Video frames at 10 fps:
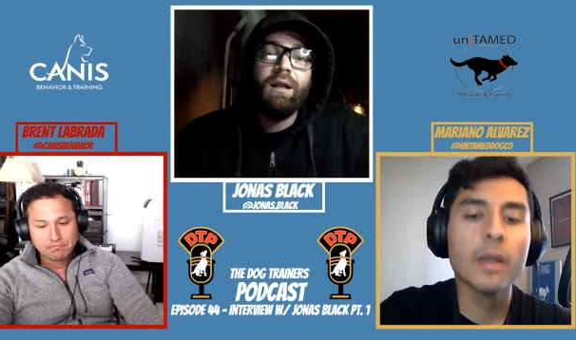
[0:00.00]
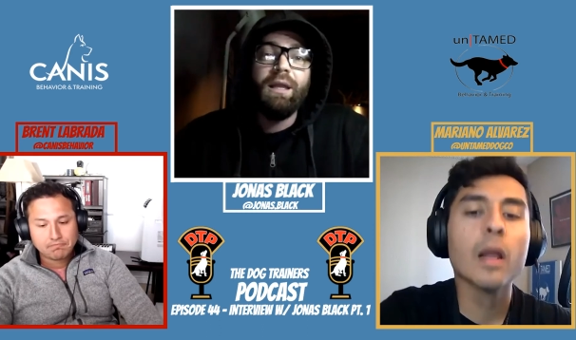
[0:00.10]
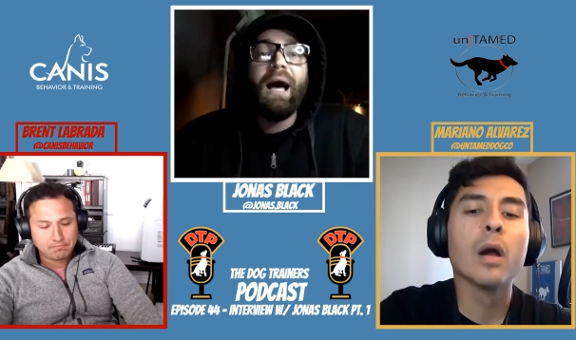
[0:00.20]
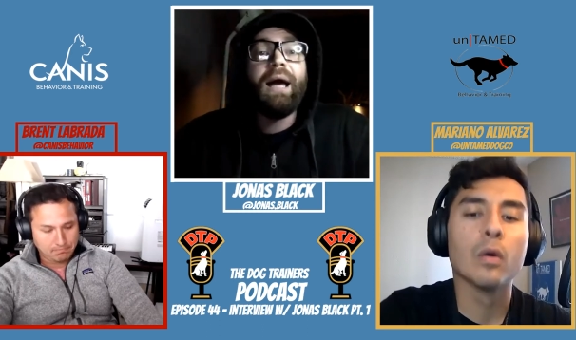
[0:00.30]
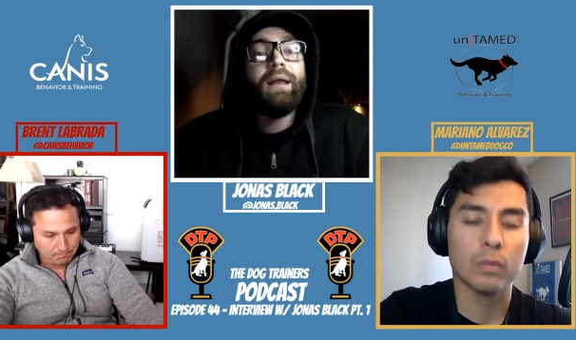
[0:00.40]
Speaker 1: a
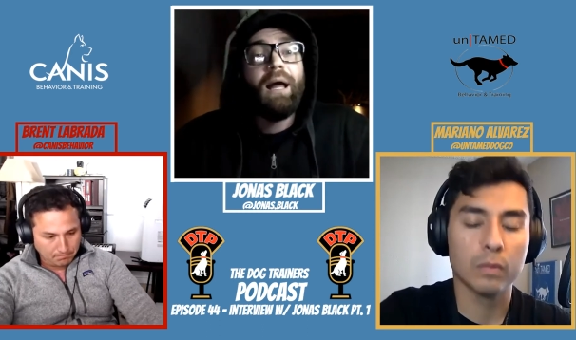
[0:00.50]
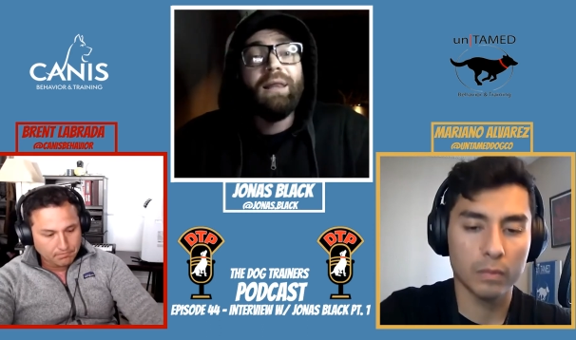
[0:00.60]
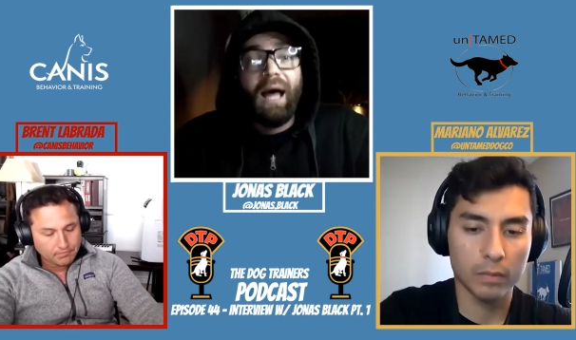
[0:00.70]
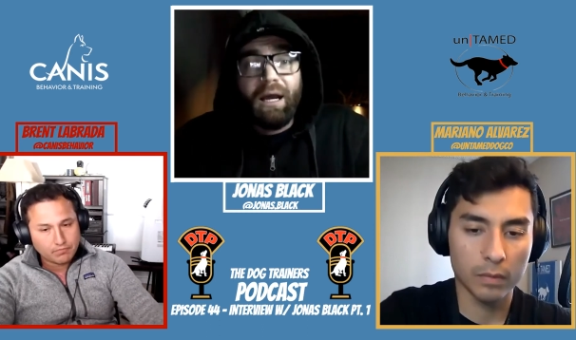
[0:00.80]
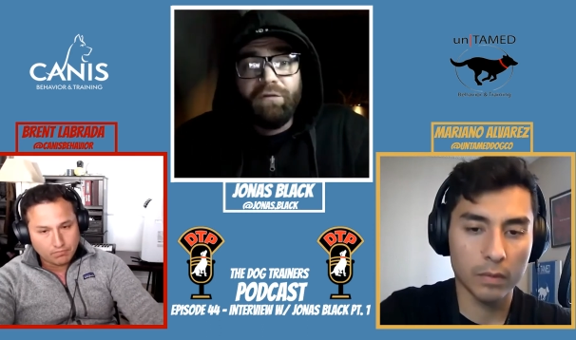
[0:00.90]
lot a
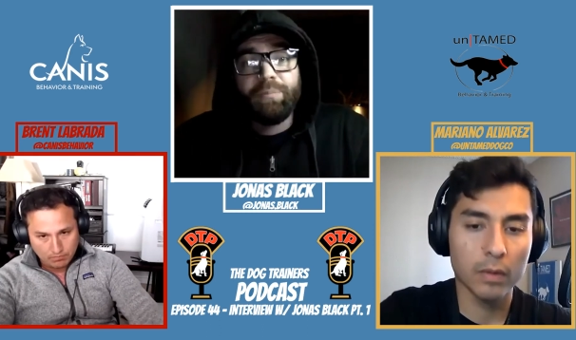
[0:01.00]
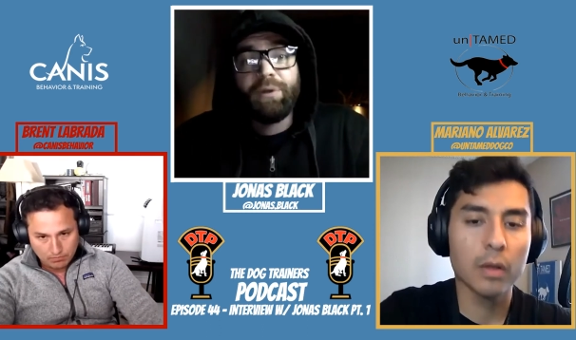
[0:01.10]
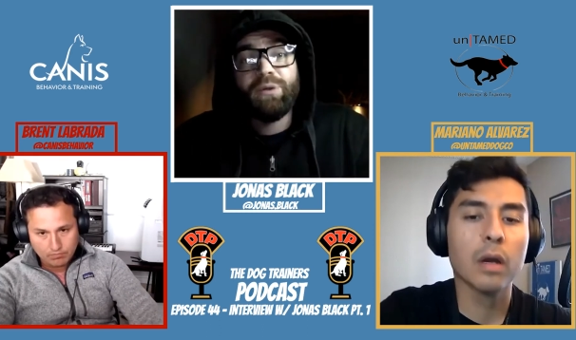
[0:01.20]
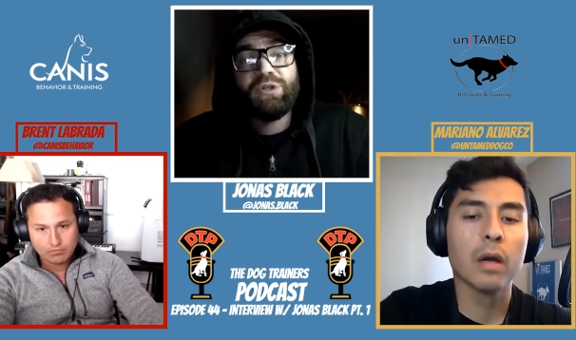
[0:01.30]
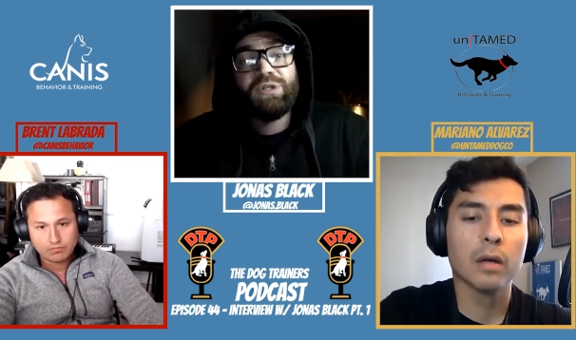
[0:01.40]
lot of
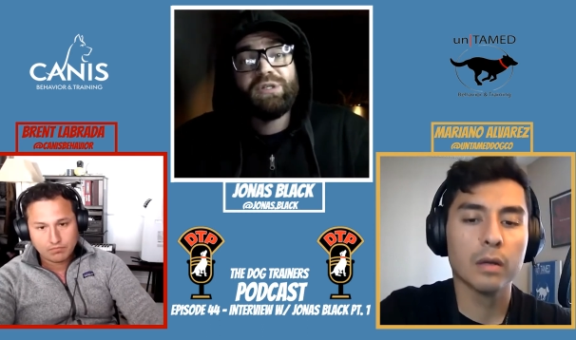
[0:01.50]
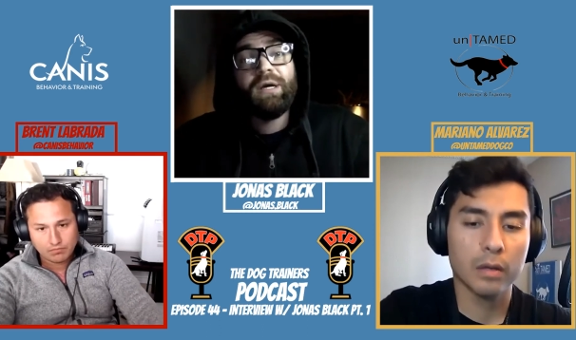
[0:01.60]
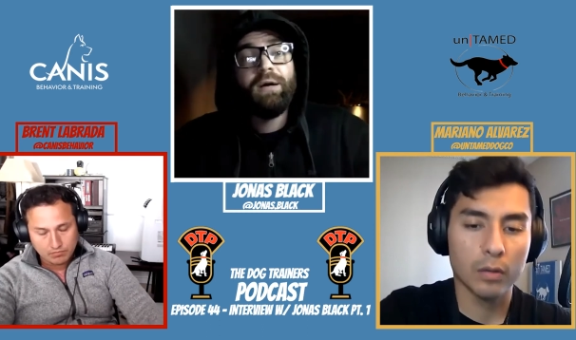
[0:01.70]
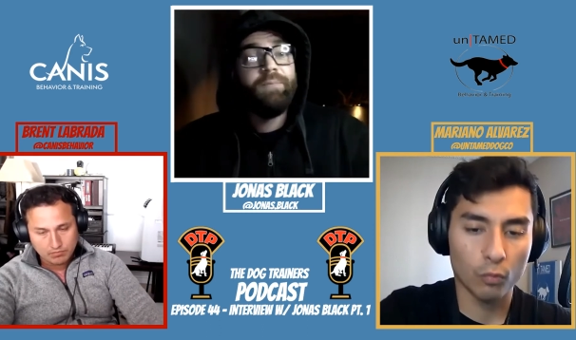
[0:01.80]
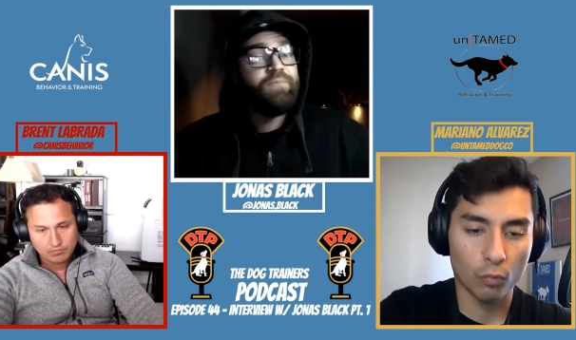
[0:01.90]
approaches.
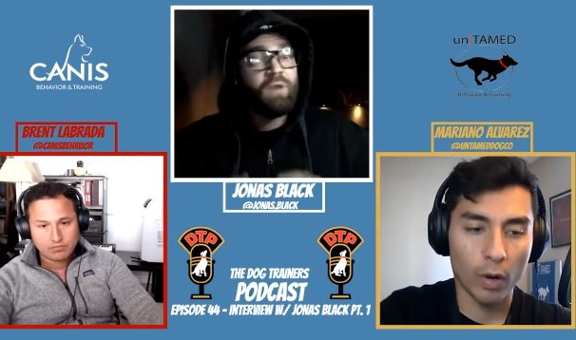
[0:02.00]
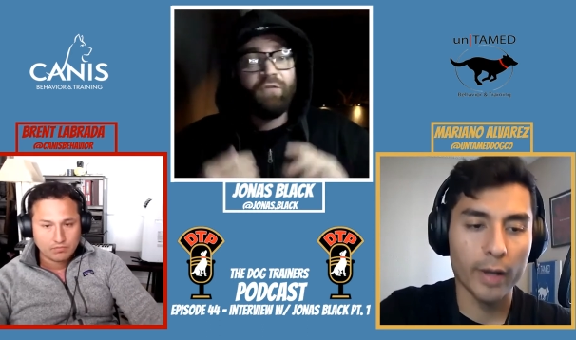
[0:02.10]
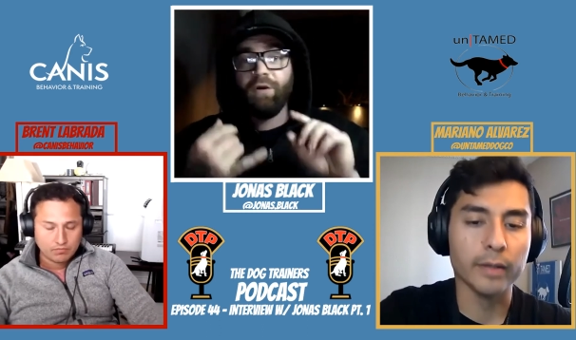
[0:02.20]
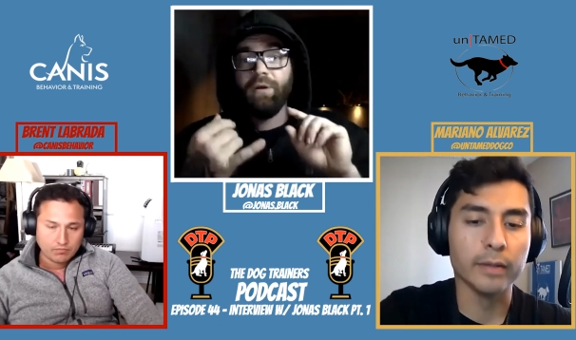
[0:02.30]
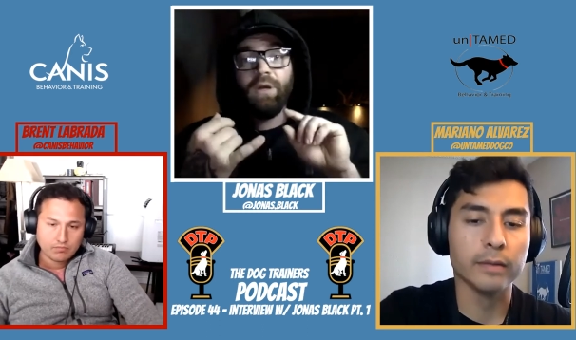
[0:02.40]
Um, right.